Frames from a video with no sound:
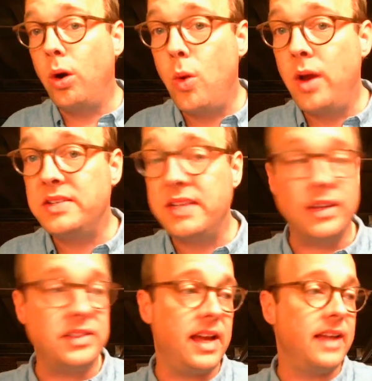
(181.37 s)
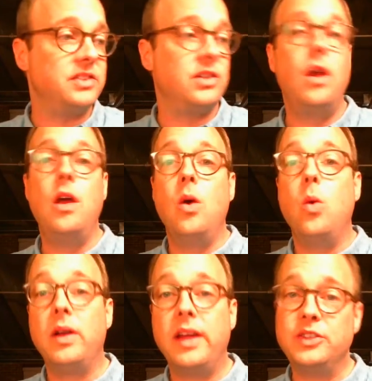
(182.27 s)
a one-tailed test?
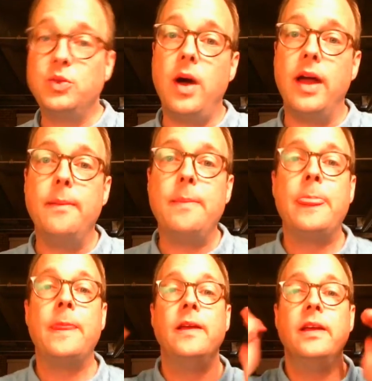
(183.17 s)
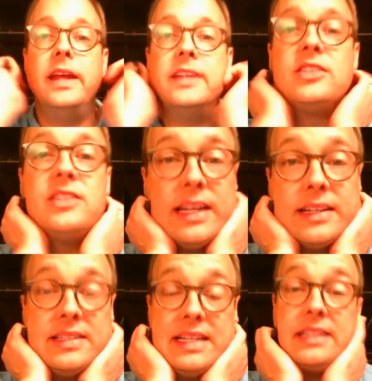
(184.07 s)
Well, guess what? It's
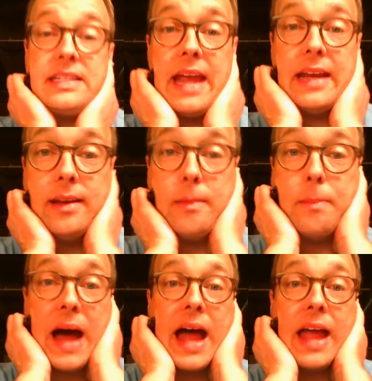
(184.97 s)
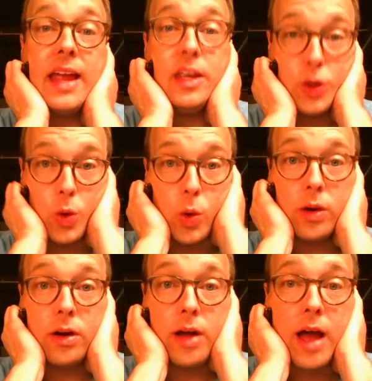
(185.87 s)
dictated by
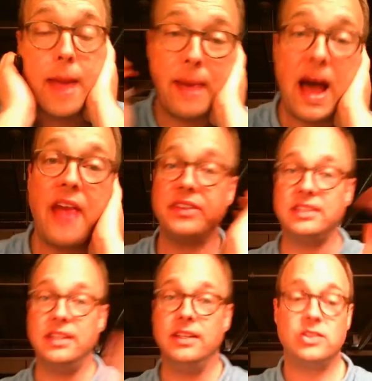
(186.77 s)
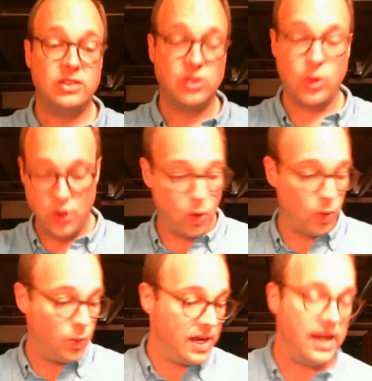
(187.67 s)
your hypotheses. So your
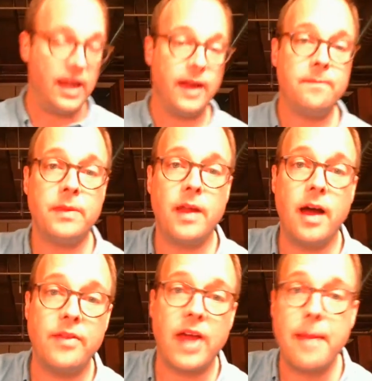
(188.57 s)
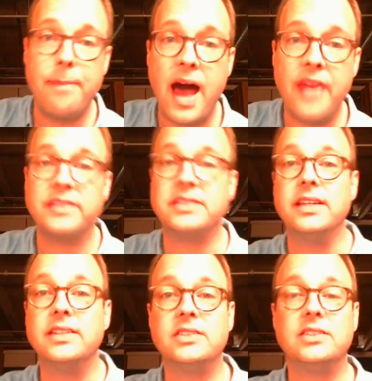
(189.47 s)
reading of the
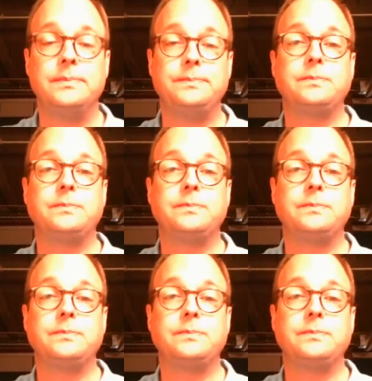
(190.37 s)
hypothesis